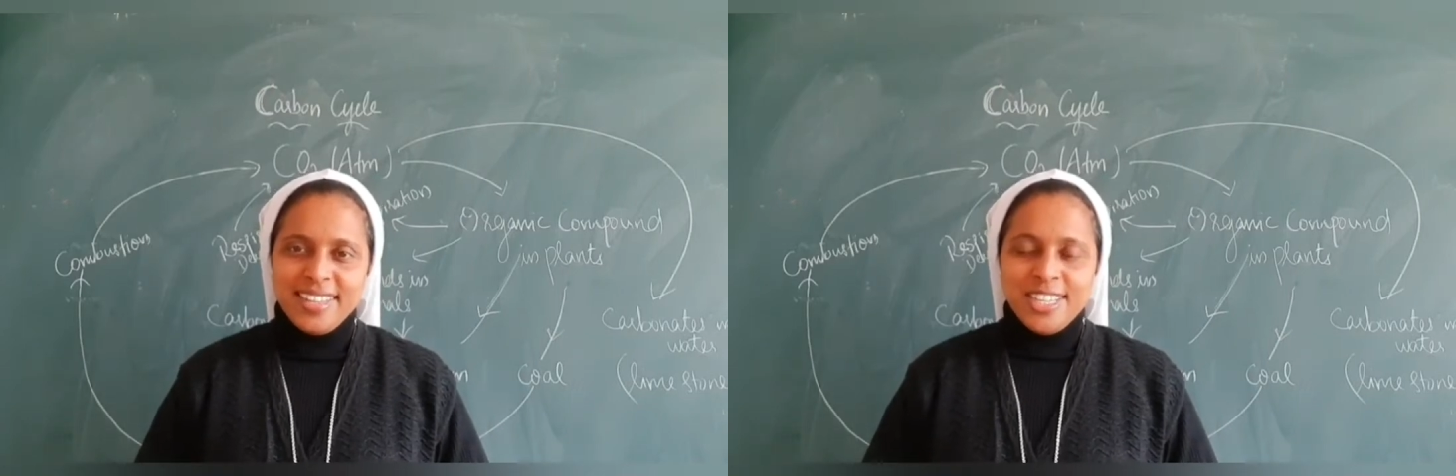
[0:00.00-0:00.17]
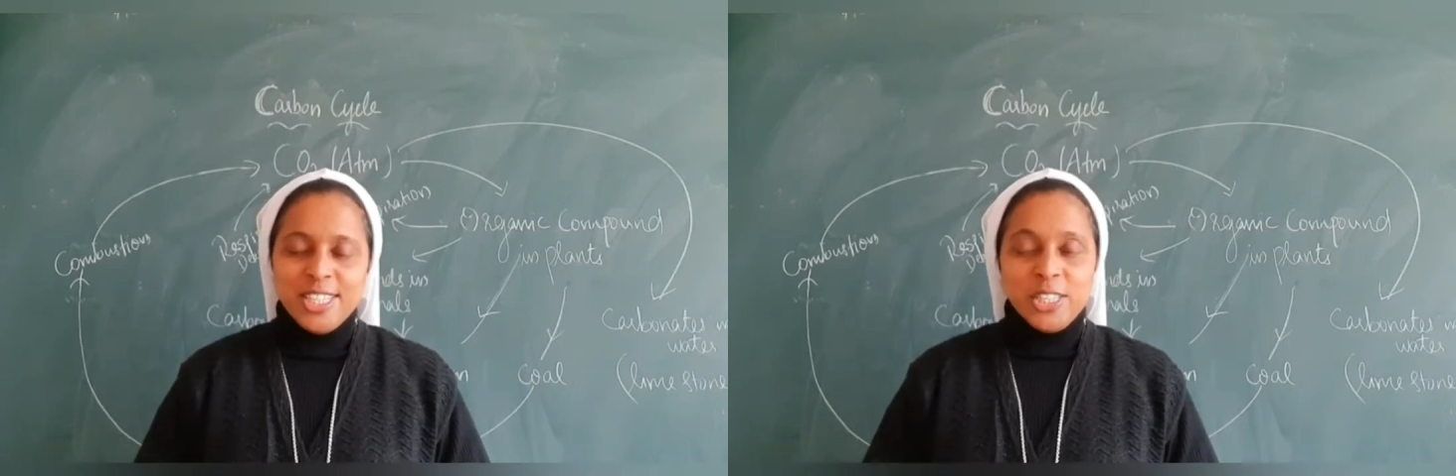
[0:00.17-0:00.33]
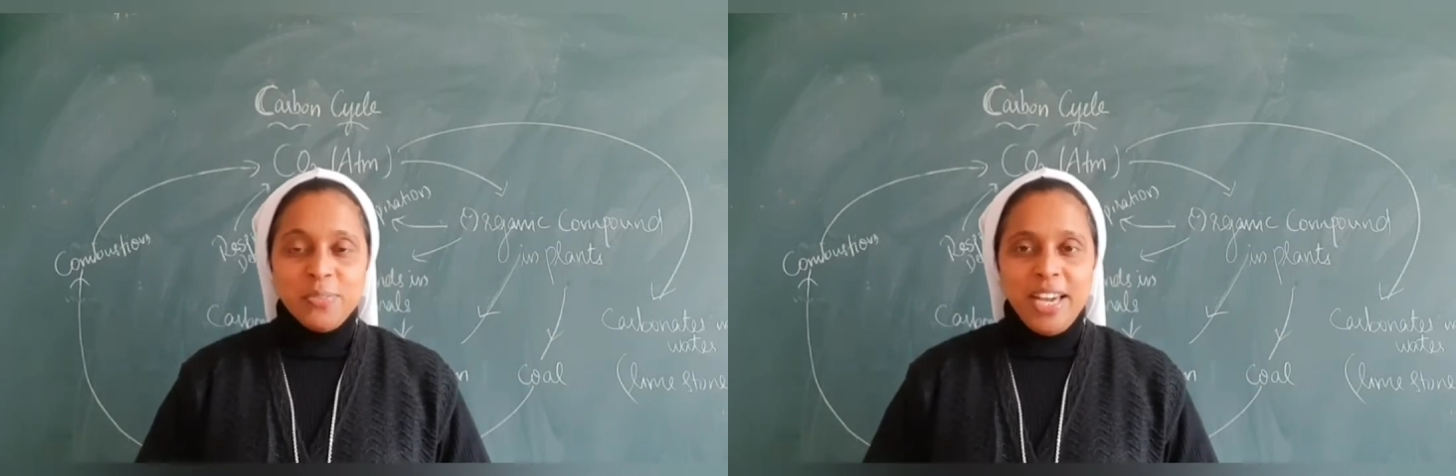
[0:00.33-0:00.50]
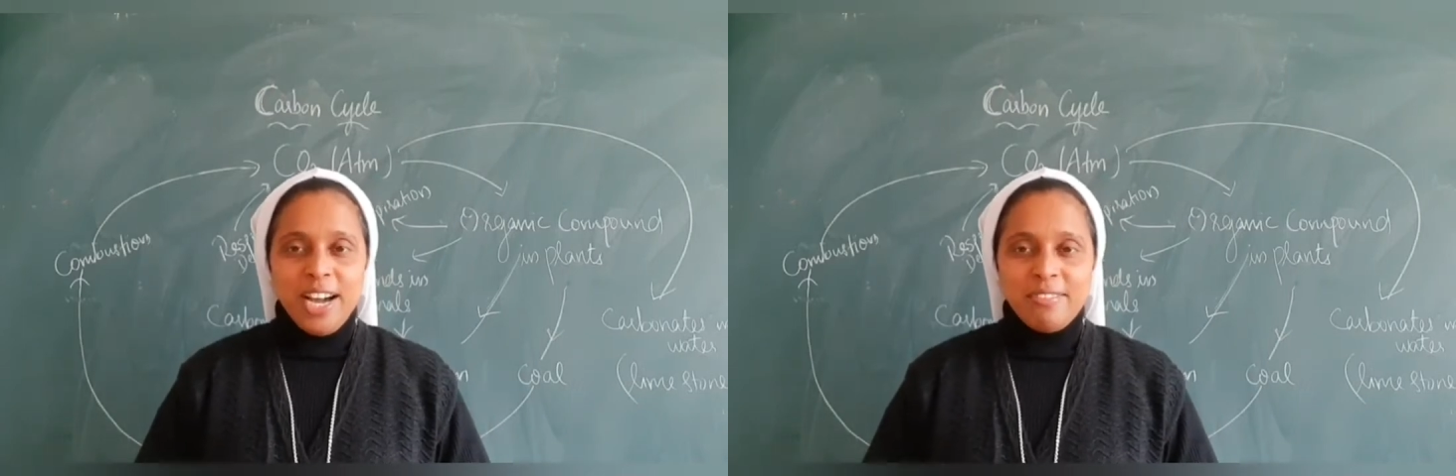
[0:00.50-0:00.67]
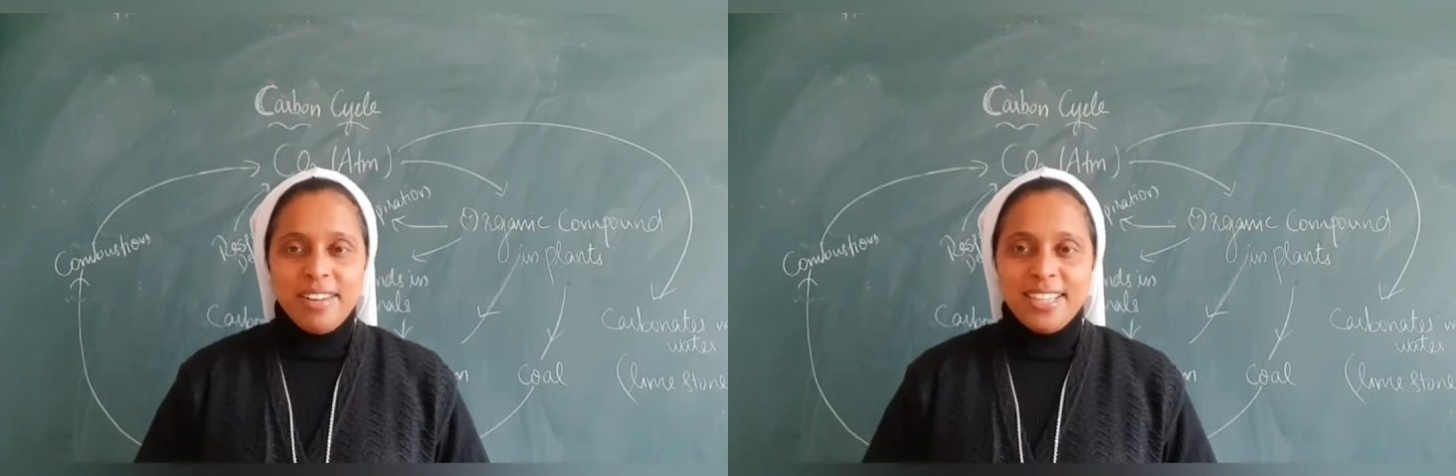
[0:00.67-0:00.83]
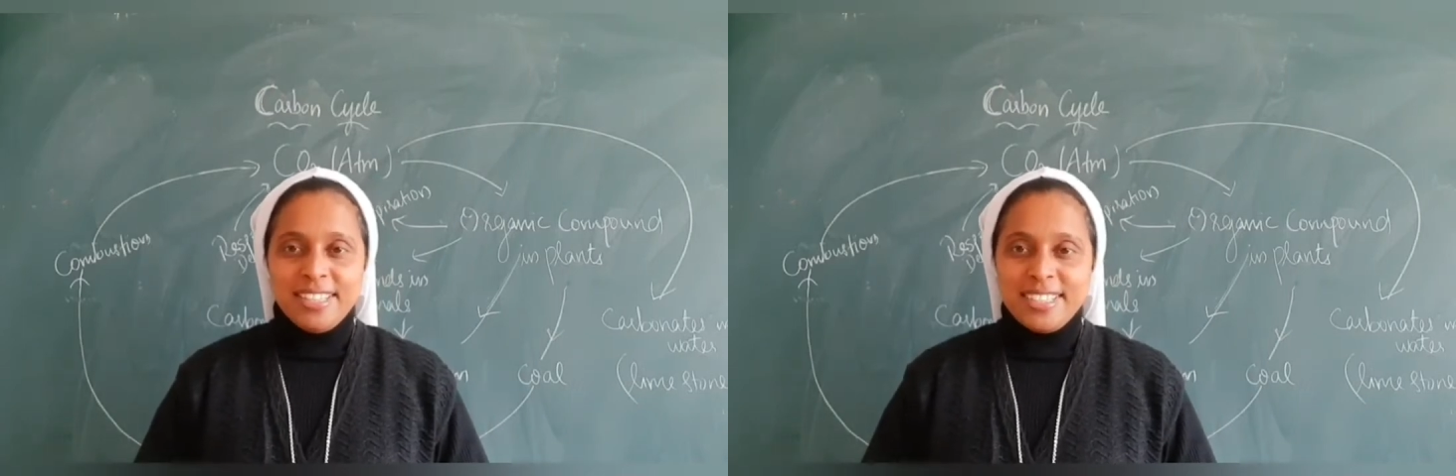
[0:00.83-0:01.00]
So we
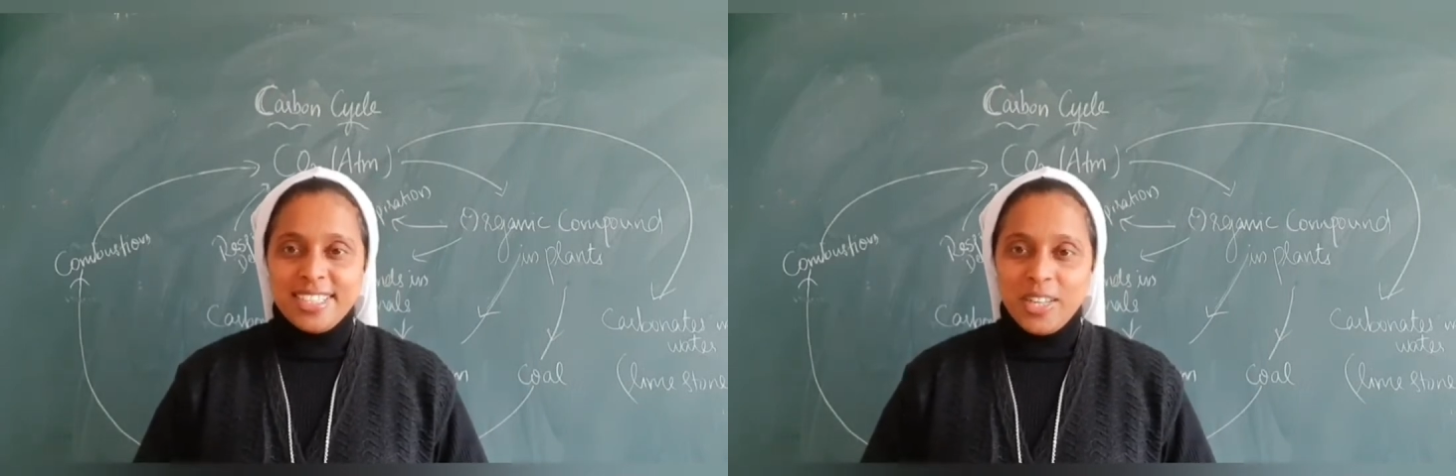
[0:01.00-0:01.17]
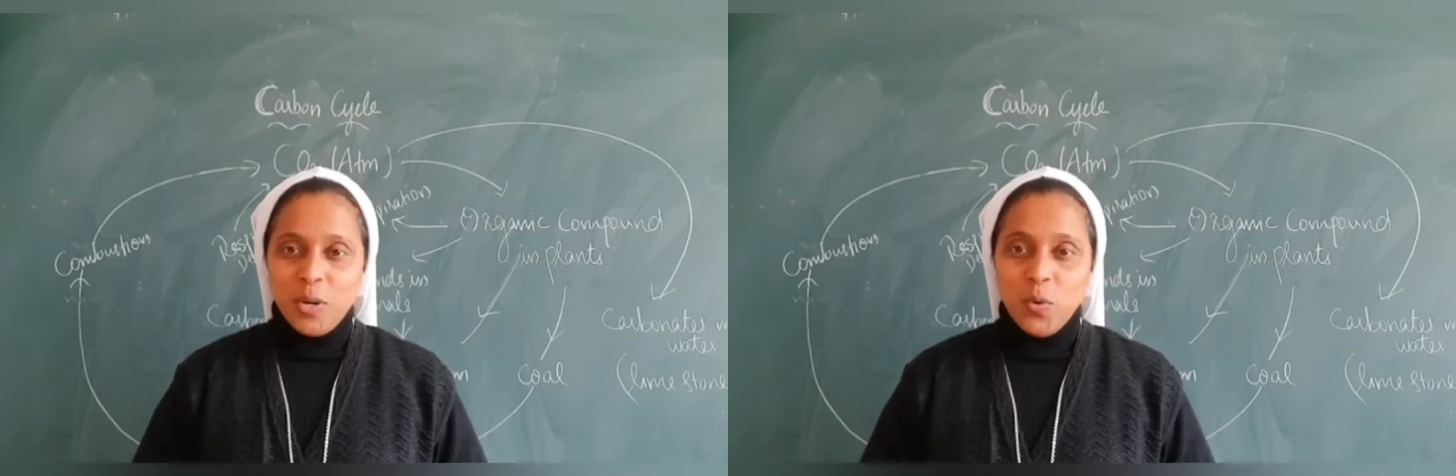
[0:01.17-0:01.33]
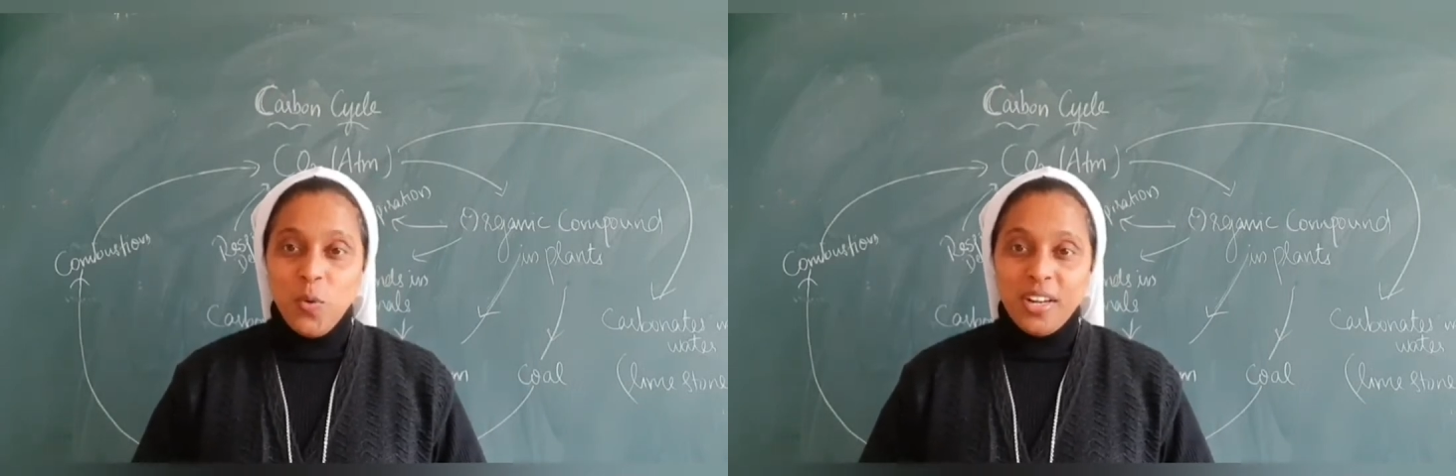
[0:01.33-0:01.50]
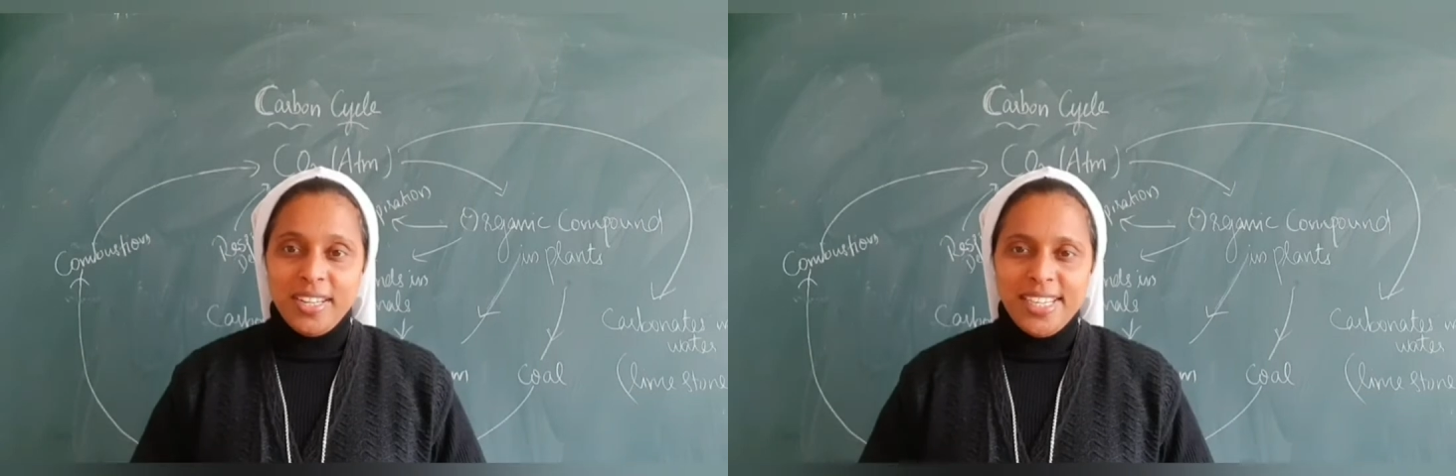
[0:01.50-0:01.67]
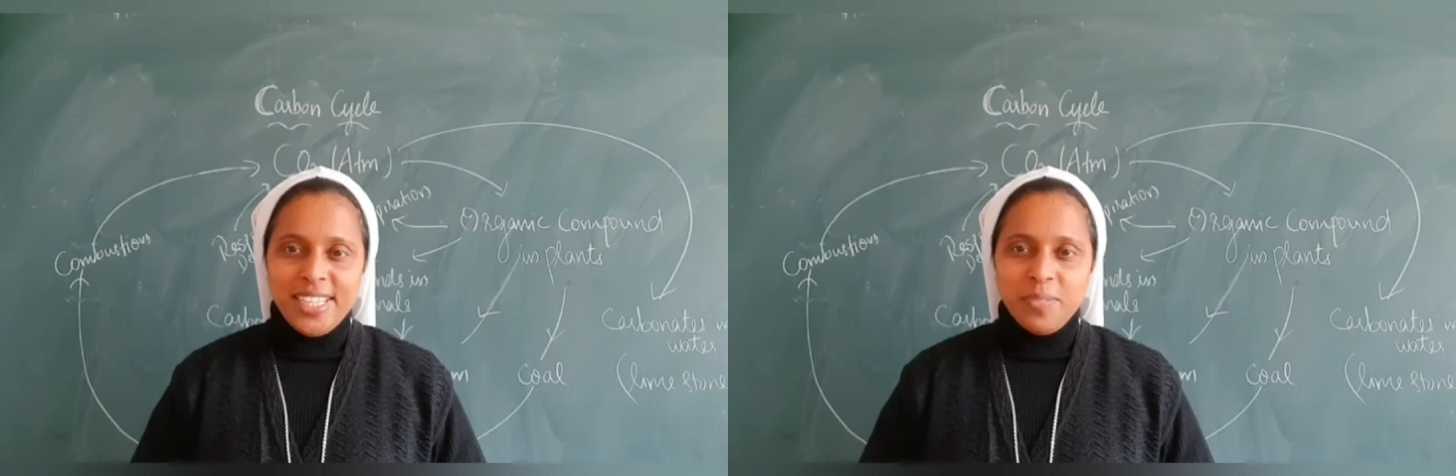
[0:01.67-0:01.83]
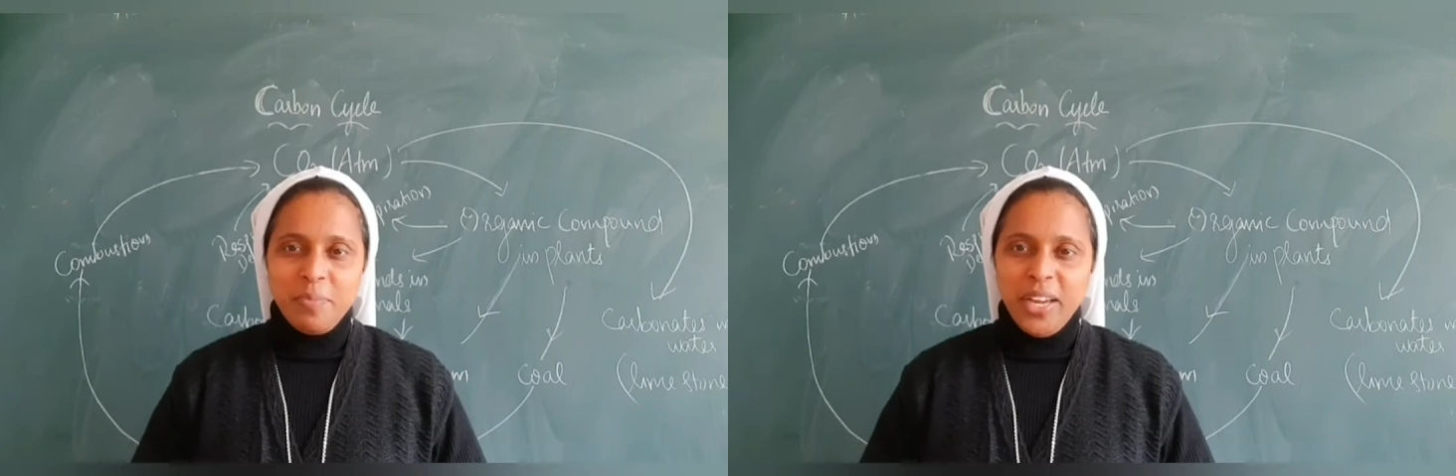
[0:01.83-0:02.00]
have learned what is